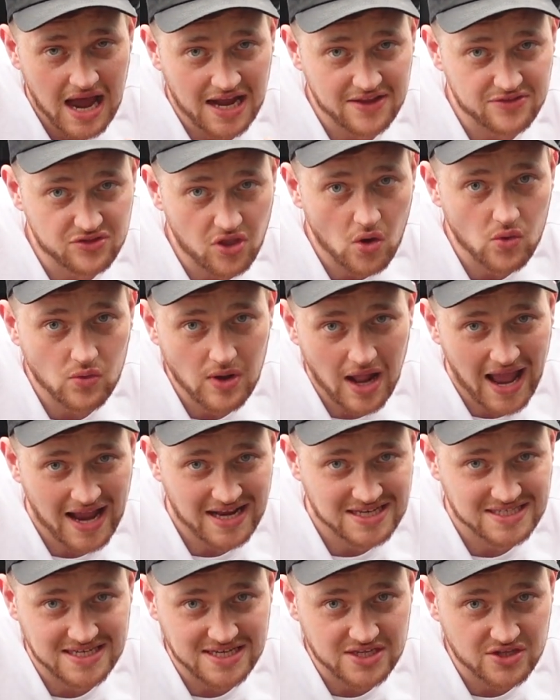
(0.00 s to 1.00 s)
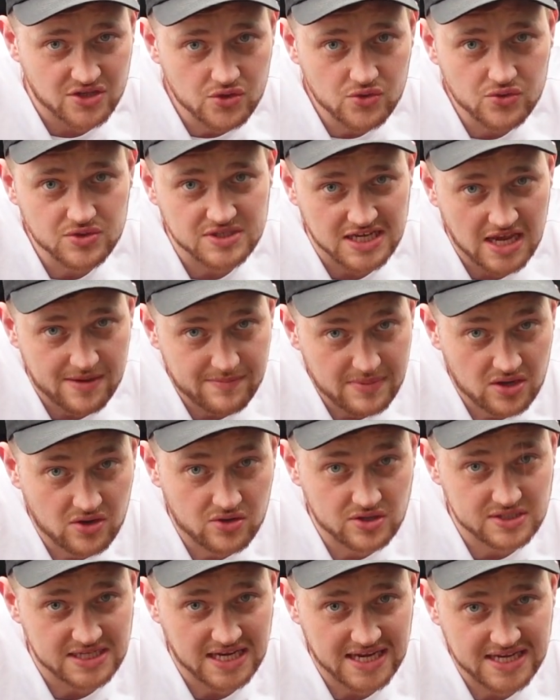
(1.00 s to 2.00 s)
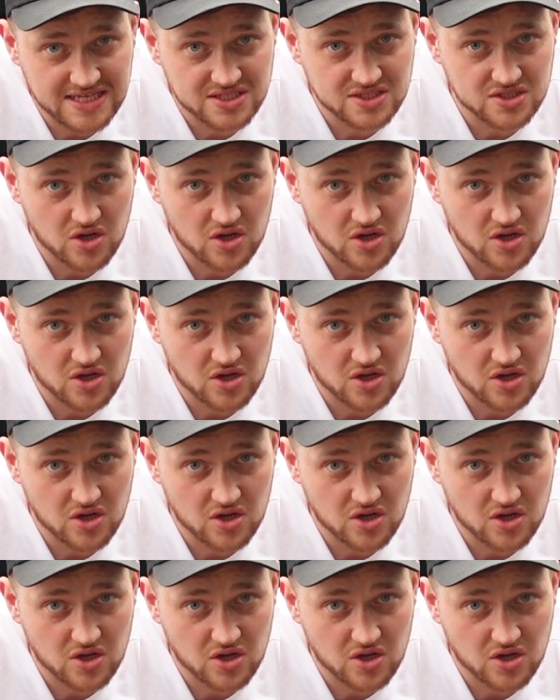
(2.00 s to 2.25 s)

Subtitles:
I don't actually use it because it is